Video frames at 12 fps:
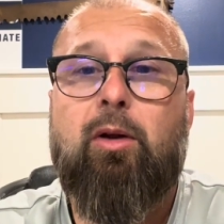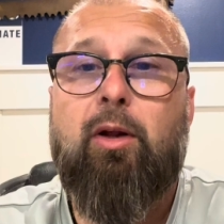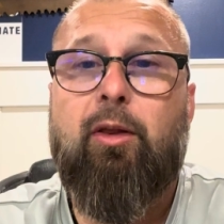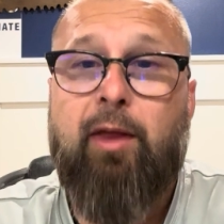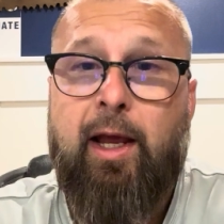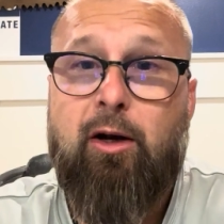
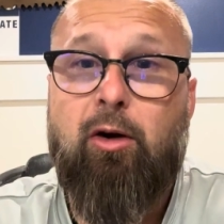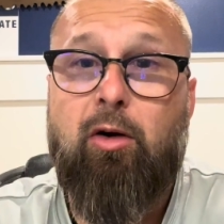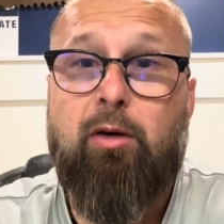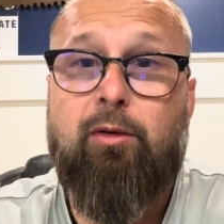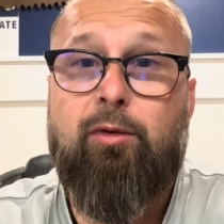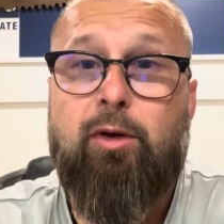thank
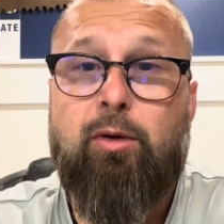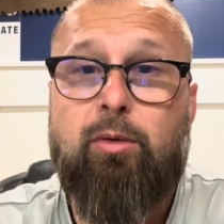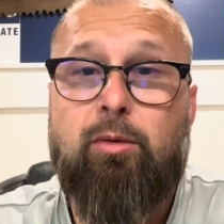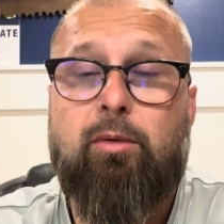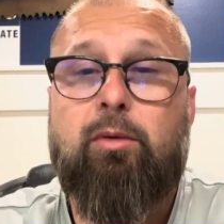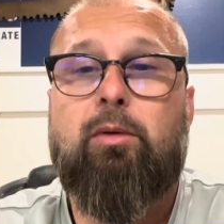all of
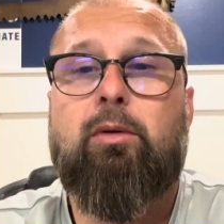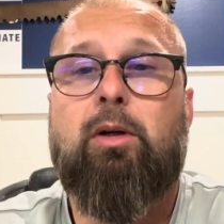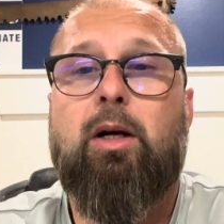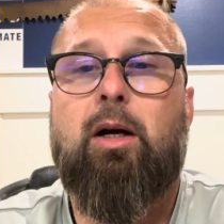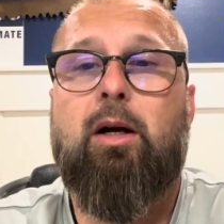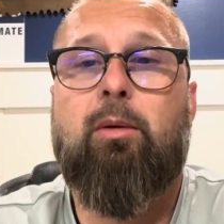you.
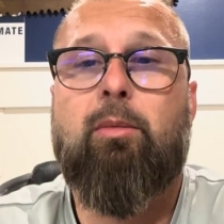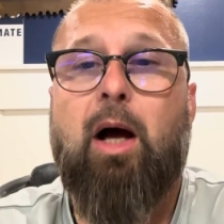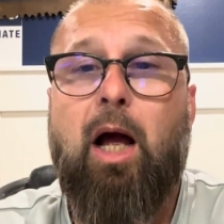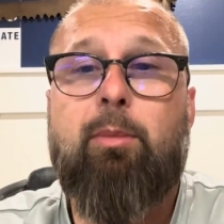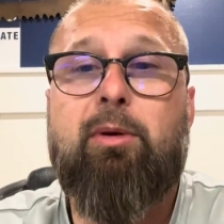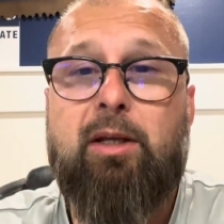
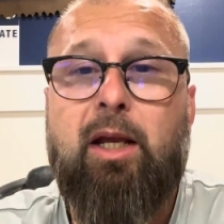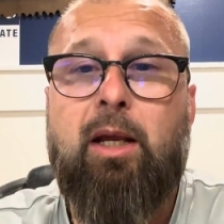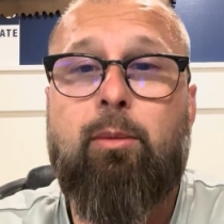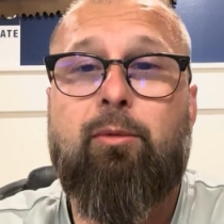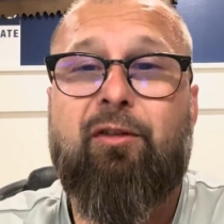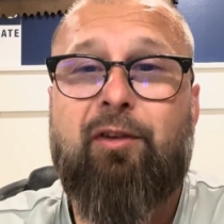I
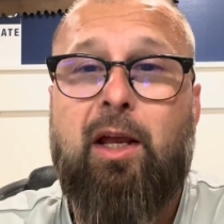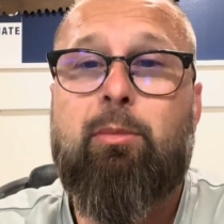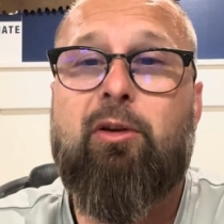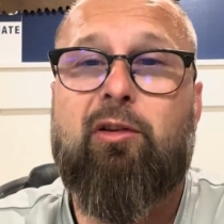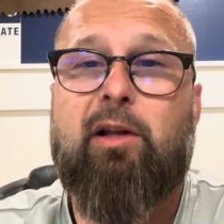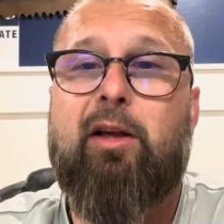became
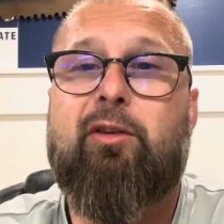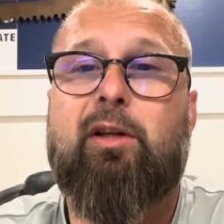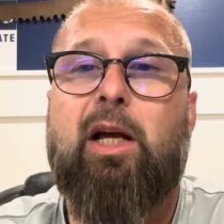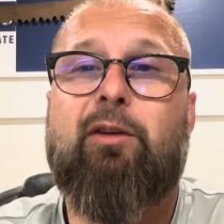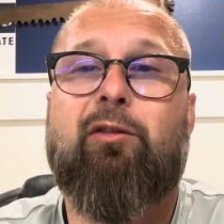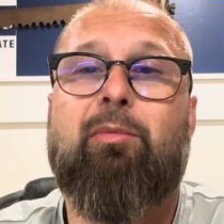famous last
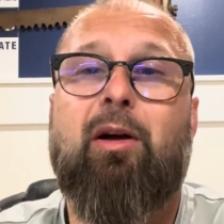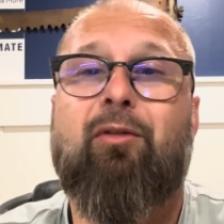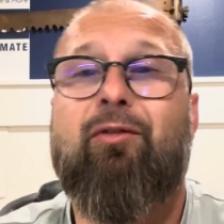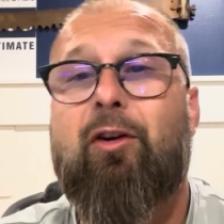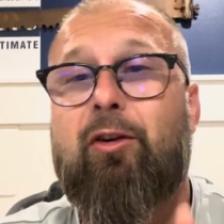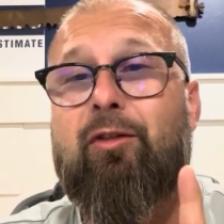night for my
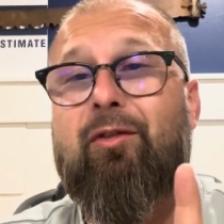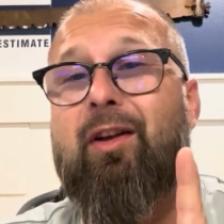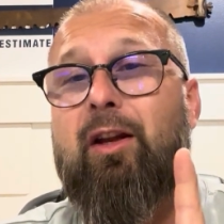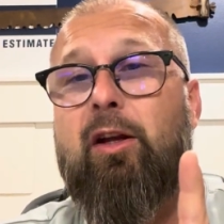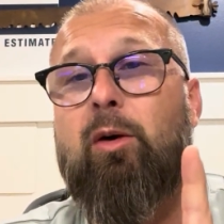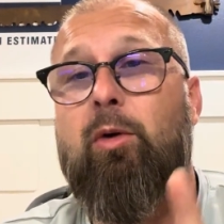first
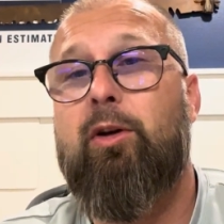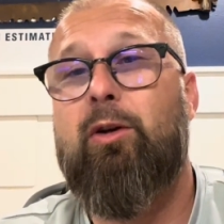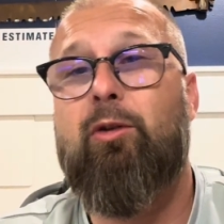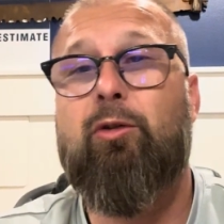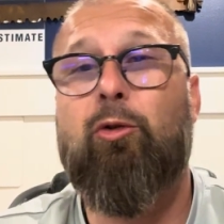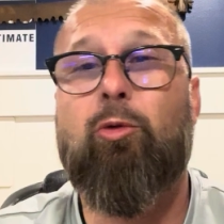video on
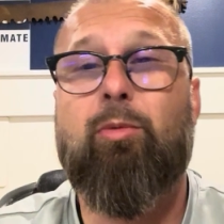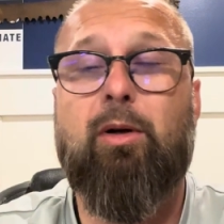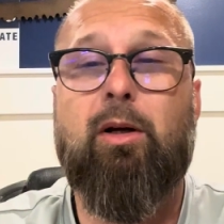YouTube.